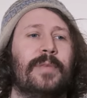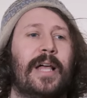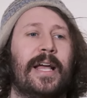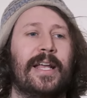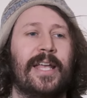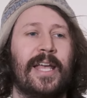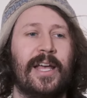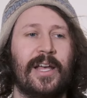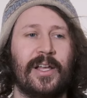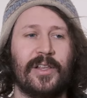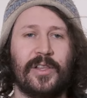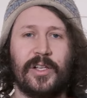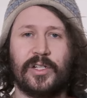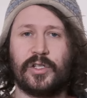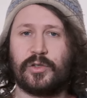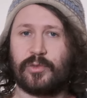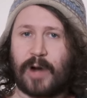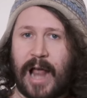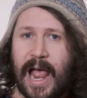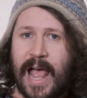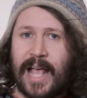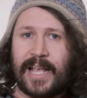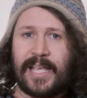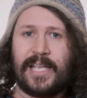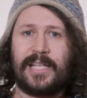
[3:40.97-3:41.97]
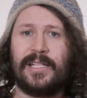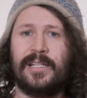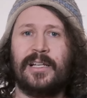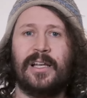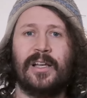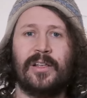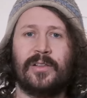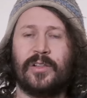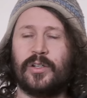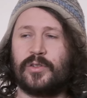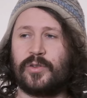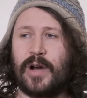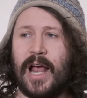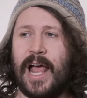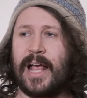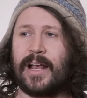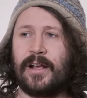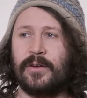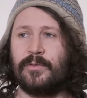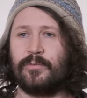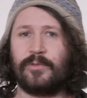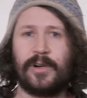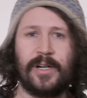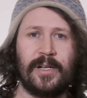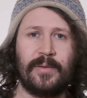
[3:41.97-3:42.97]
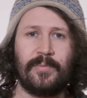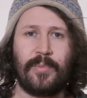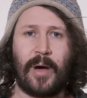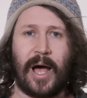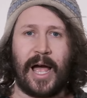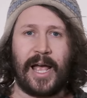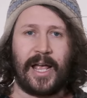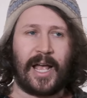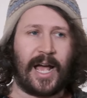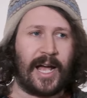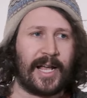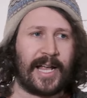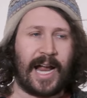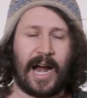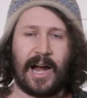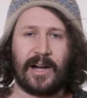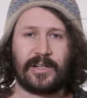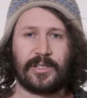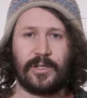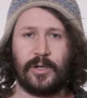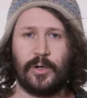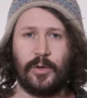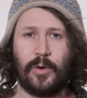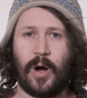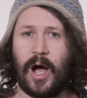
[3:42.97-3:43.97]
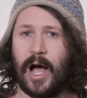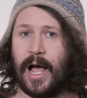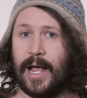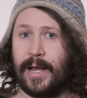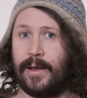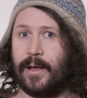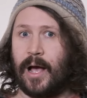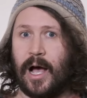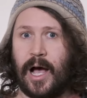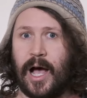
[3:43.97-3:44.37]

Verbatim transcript: Like, the dragon ridden by a character who I